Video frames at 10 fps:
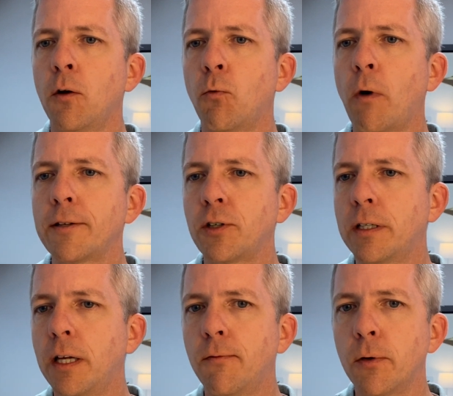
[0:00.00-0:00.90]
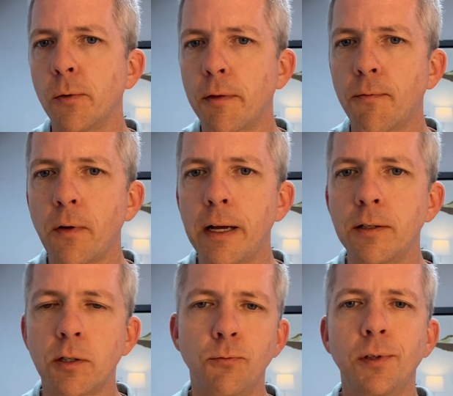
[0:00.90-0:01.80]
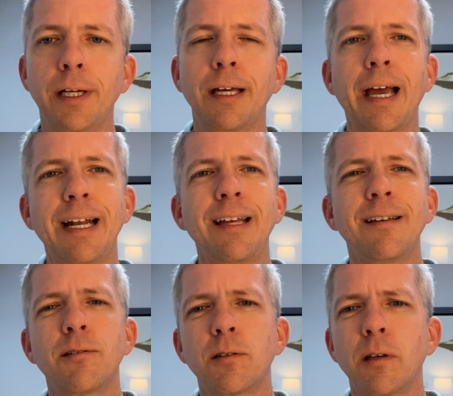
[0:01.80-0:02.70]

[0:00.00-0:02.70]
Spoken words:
Watching TV with friends and really any